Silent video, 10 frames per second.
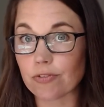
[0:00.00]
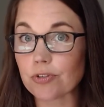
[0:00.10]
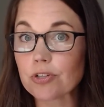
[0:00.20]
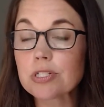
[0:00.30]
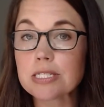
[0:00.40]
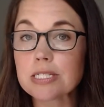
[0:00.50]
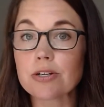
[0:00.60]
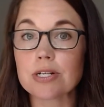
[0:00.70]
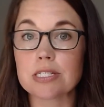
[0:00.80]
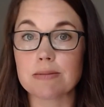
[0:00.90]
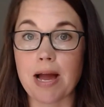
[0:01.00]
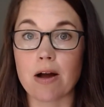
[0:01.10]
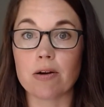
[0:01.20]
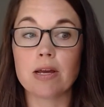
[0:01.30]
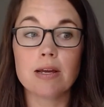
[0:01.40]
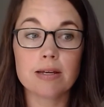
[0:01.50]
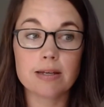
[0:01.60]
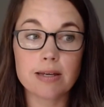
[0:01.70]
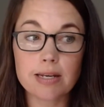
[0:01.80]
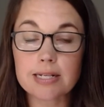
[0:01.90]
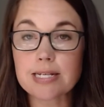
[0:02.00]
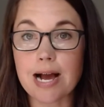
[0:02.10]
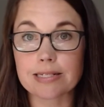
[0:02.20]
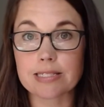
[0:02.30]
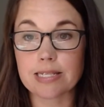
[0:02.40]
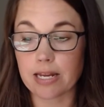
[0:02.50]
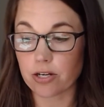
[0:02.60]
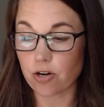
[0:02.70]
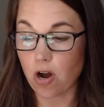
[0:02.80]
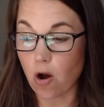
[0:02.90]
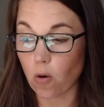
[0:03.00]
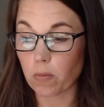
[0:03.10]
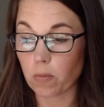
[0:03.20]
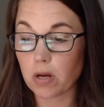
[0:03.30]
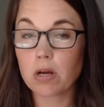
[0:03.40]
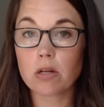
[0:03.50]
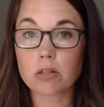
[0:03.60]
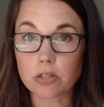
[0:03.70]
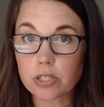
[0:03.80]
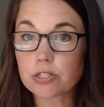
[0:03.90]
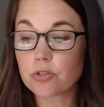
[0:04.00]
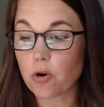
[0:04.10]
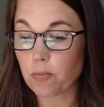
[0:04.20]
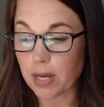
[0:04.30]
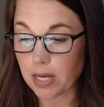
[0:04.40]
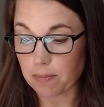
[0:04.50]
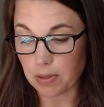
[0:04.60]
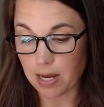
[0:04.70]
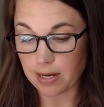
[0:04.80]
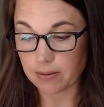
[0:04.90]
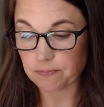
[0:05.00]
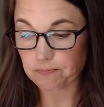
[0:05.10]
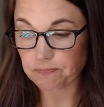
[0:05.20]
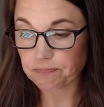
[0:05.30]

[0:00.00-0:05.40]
If you're serious about getting toxins out of your home, look into our makeup line,